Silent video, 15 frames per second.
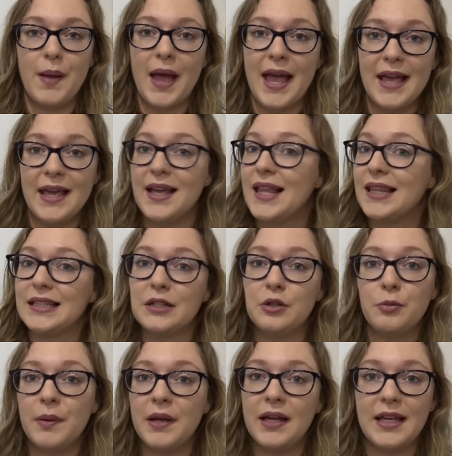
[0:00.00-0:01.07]
pay a
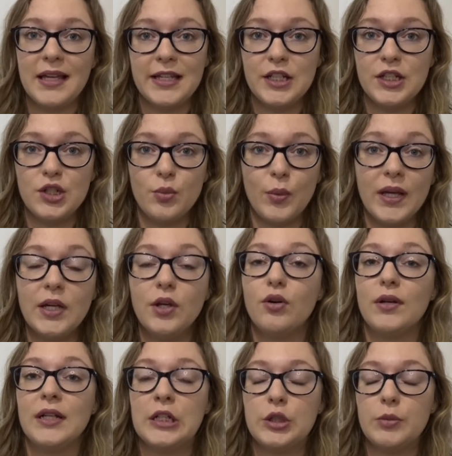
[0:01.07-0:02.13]
little bit each week
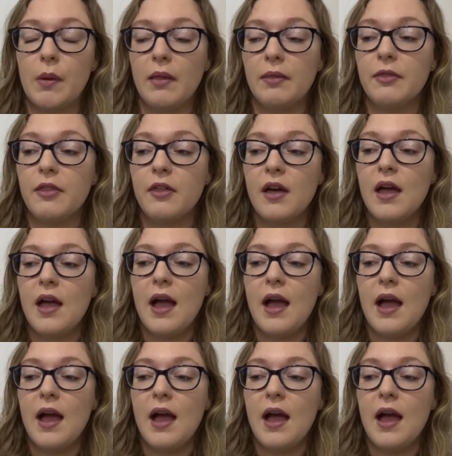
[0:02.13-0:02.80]
or each month,